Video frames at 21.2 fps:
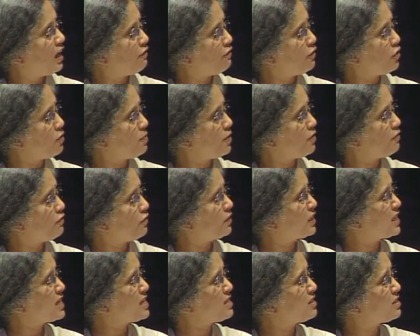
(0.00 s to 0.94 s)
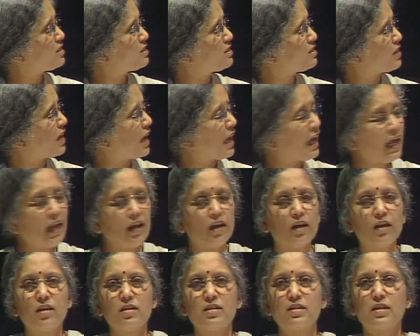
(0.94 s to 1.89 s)
If you perform, this
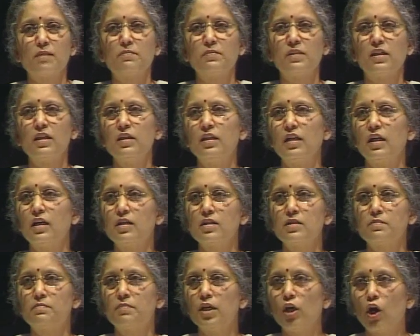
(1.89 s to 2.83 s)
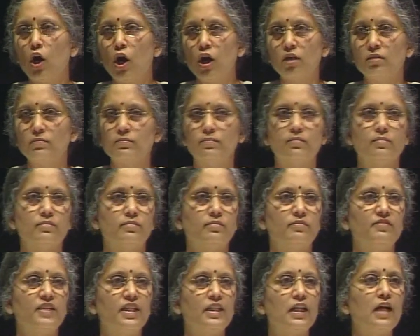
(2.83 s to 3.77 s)
hell is something that is
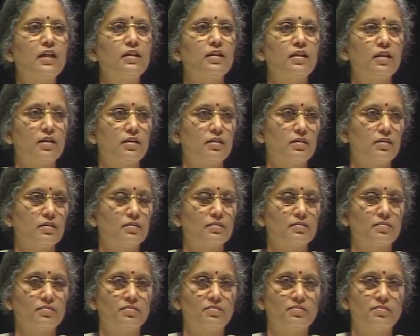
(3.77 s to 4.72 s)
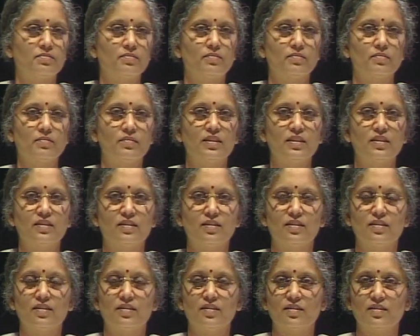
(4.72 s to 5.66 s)
beyond Vedantic uh,
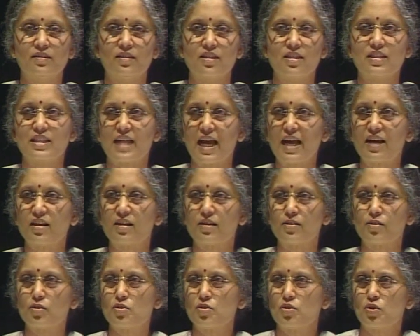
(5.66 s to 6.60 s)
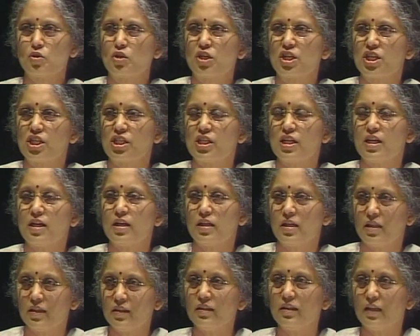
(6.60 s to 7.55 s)
uh, standards, you know. So
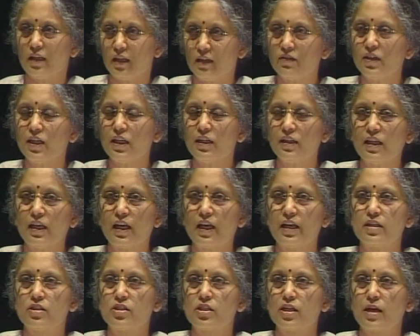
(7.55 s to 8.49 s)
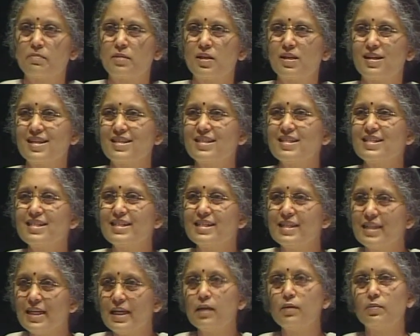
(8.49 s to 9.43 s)
Krishna, in, even in the 8th chapter,
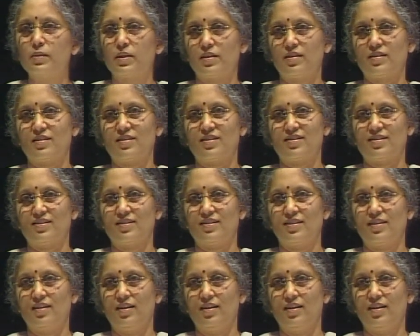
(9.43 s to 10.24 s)
doesn't deal with it.